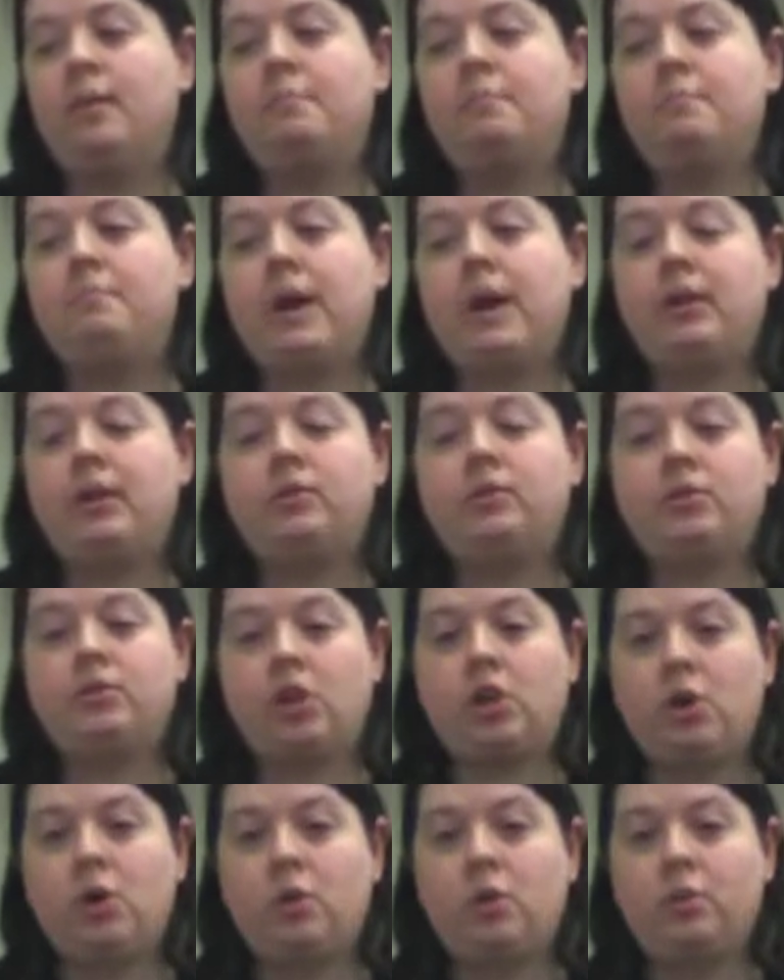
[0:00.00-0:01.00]
bass
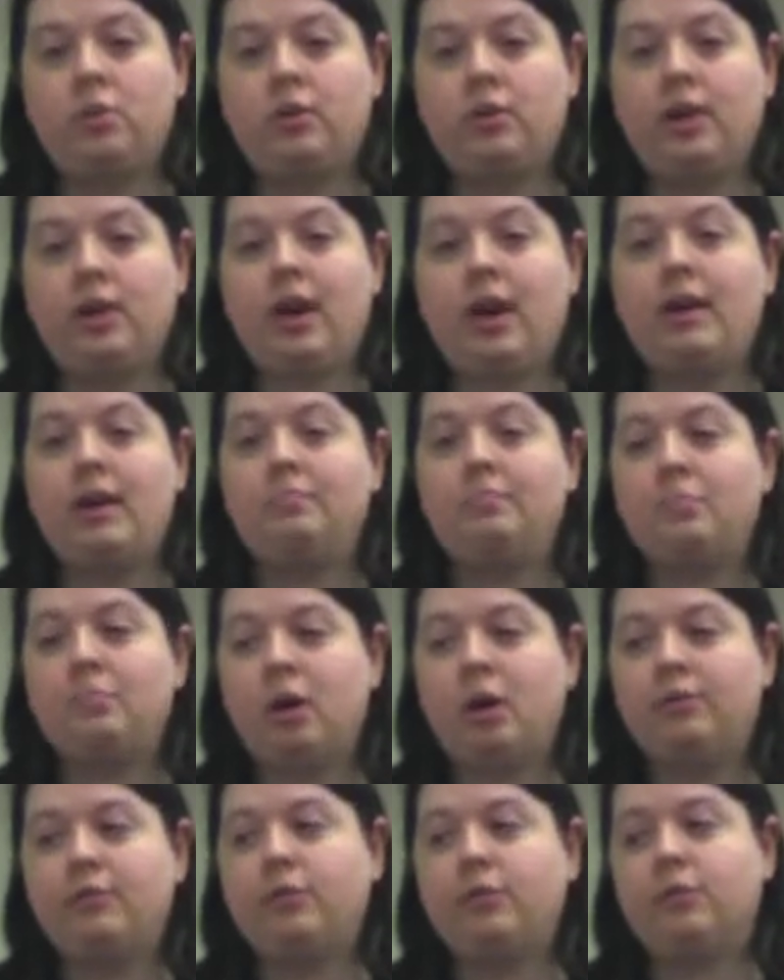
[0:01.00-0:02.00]
tone, and
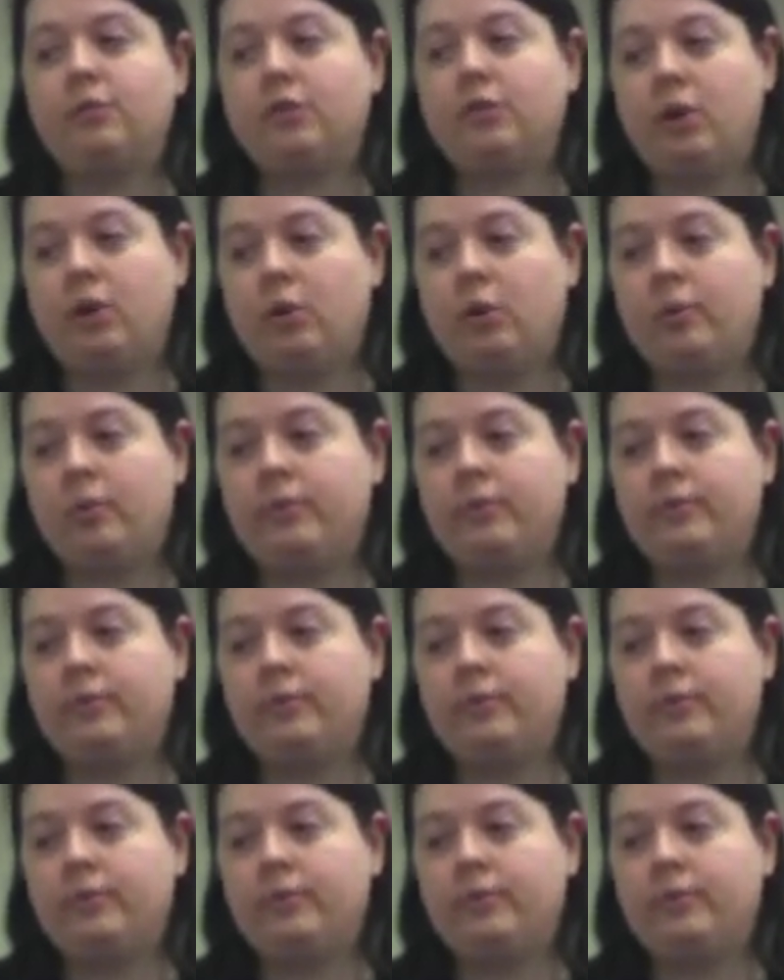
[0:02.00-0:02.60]
muffled tone.